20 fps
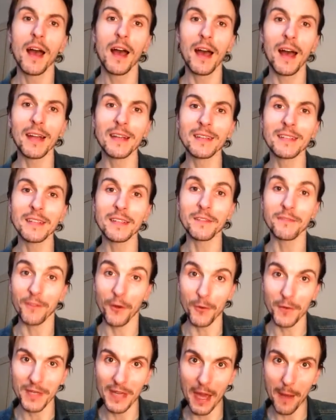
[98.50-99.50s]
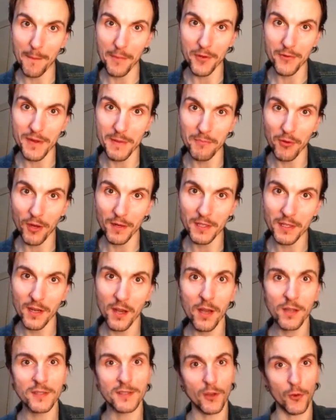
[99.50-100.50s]
and the vocabulary
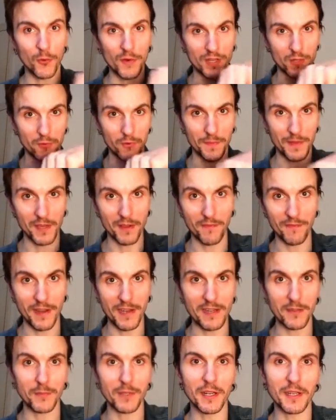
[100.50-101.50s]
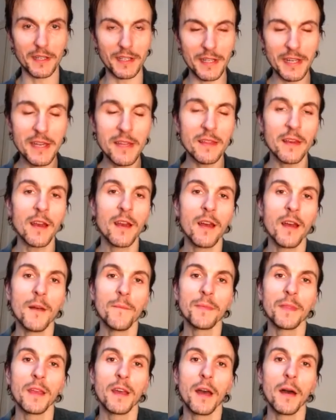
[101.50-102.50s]
podcast, which will be available underneath.
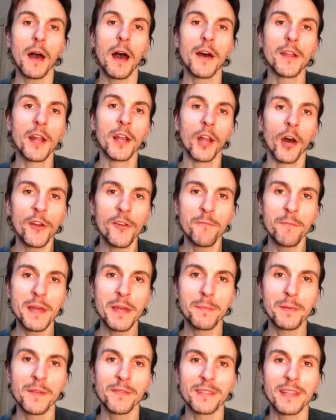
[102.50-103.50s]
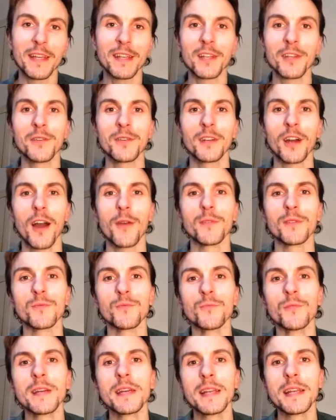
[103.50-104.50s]
And a lot of people have said, Luke, I would
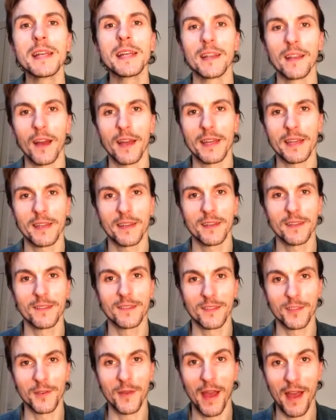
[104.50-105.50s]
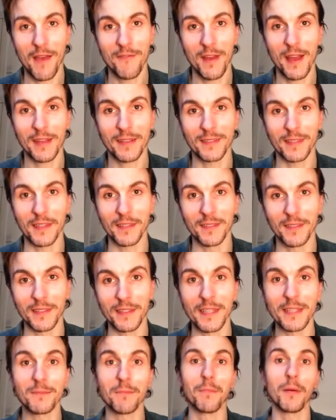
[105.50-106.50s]
really like to have access to
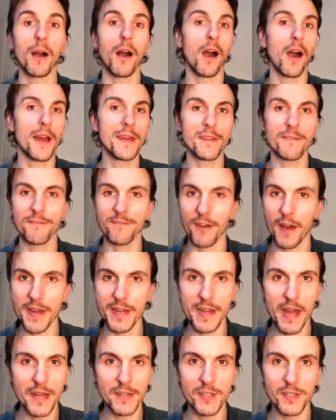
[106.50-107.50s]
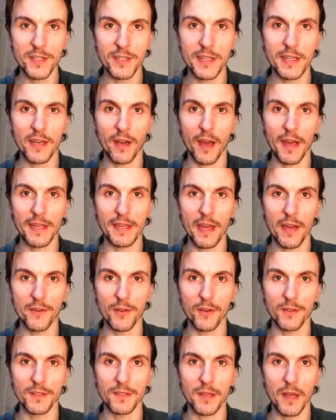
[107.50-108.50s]
this, but either financially I
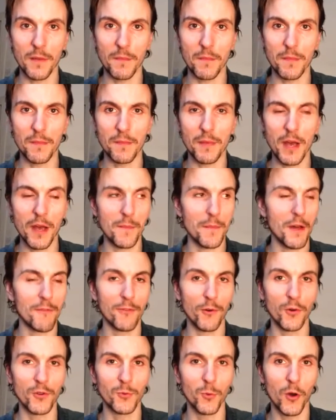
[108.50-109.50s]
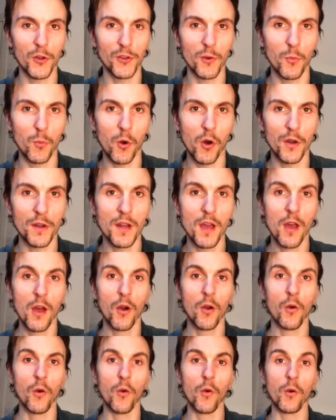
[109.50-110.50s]
cannot afford one-on-one,
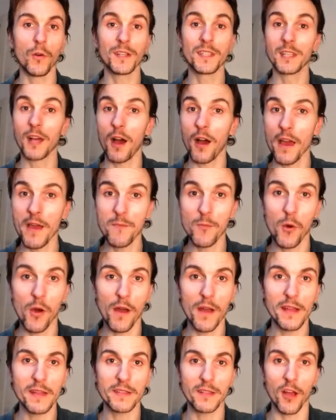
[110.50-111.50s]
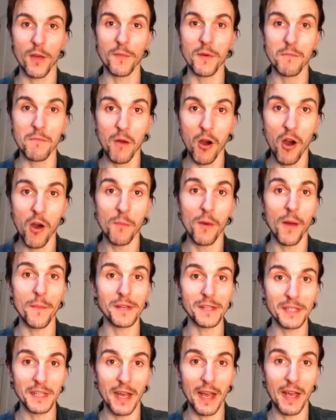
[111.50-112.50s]
or time-wise, I'm a mom, I'm
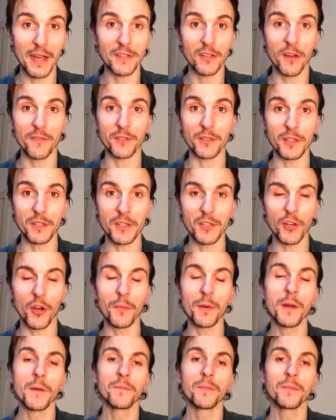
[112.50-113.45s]
a dad, I've got a job.